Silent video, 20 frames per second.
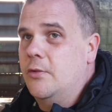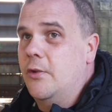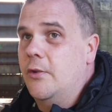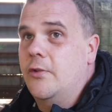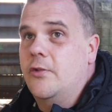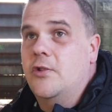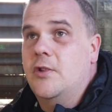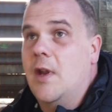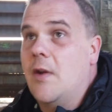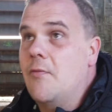
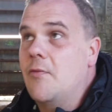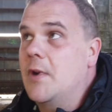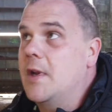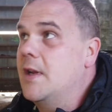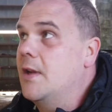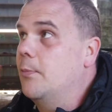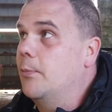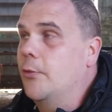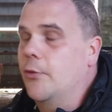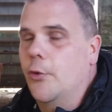just
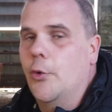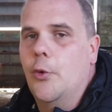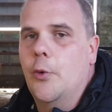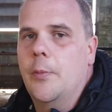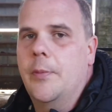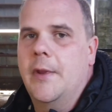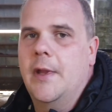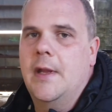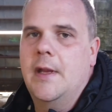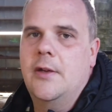generally
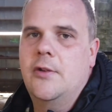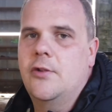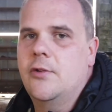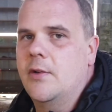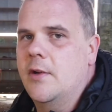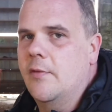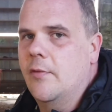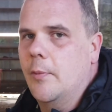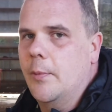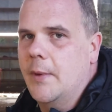absorb the
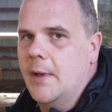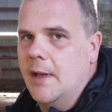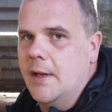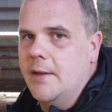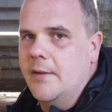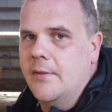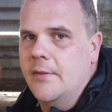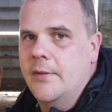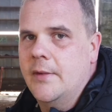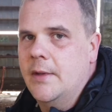history of a
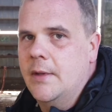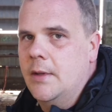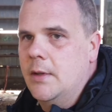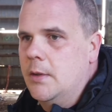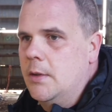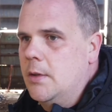place,